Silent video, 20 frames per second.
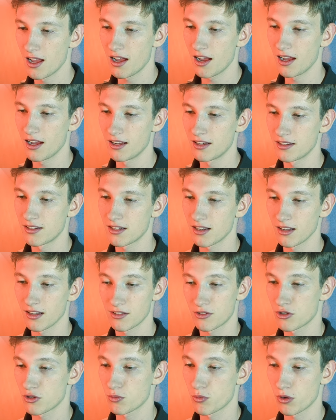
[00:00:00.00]
And
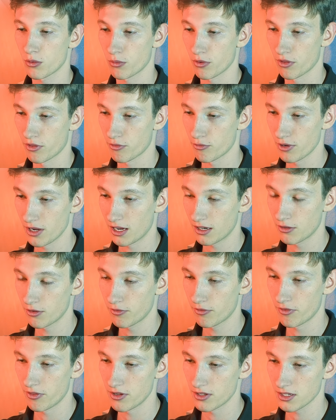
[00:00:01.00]
let's just work with
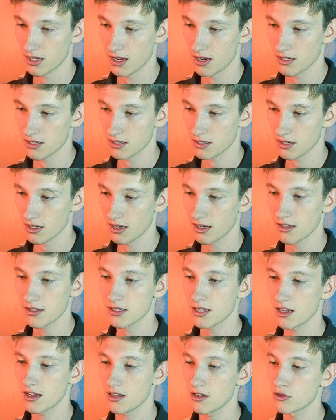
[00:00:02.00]
300 for this case. And
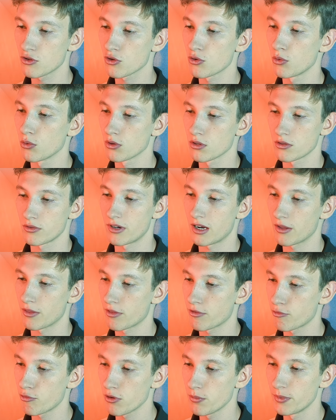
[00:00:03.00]
let's say each call is around
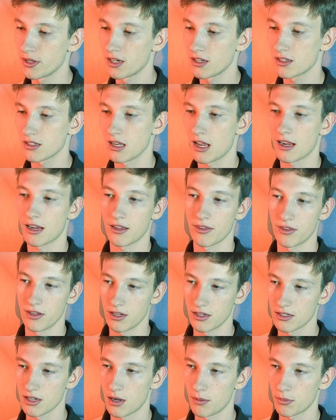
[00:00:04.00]
3 minutes, like in the
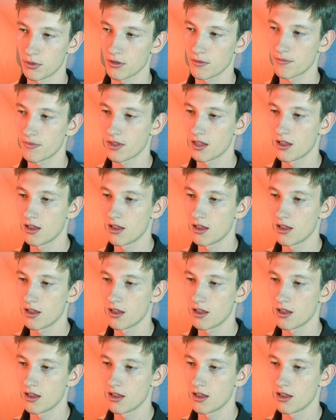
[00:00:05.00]
example.